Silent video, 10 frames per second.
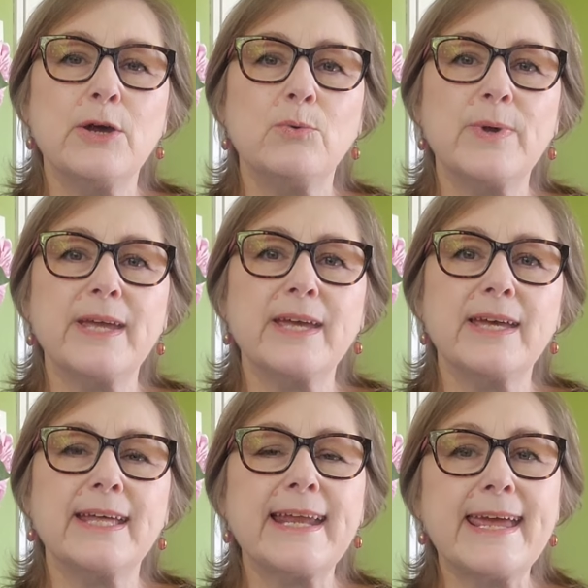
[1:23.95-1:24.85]

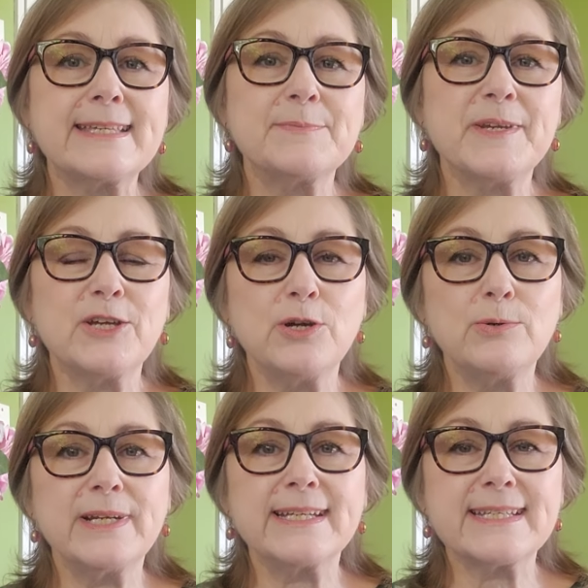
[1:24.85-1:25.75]
where it has been
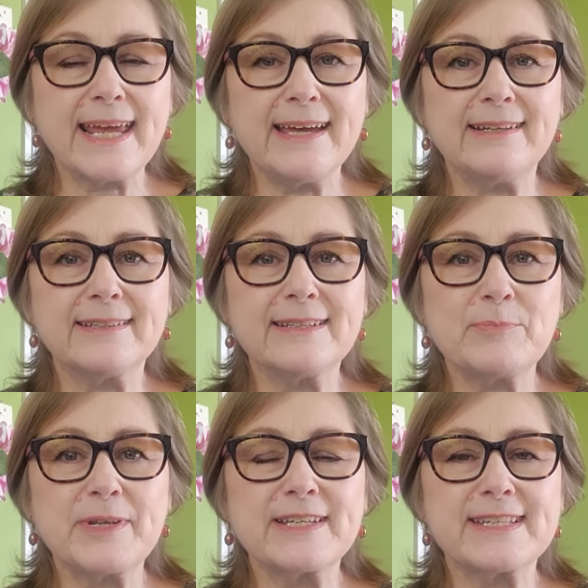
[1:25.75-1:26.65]
cooling down,
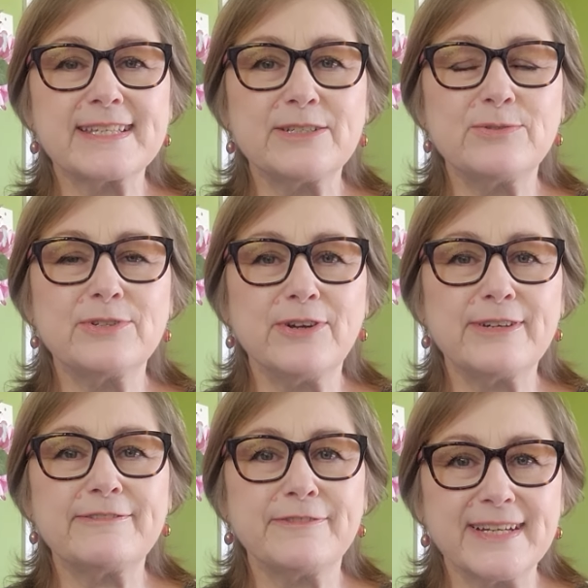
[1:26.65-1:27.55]
but it's still
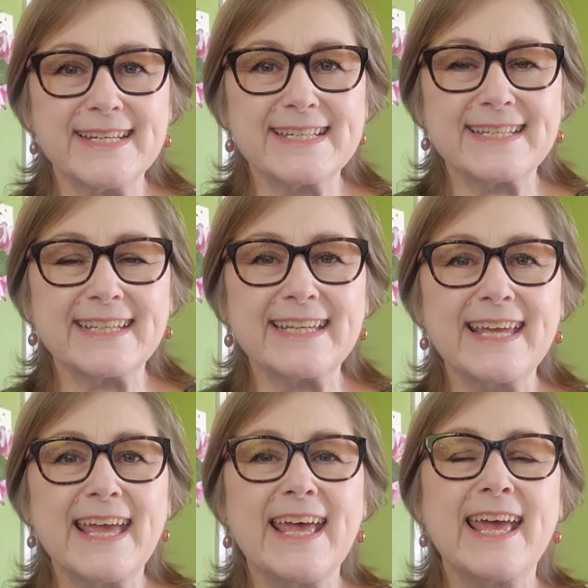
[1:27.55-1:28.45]
not freezing.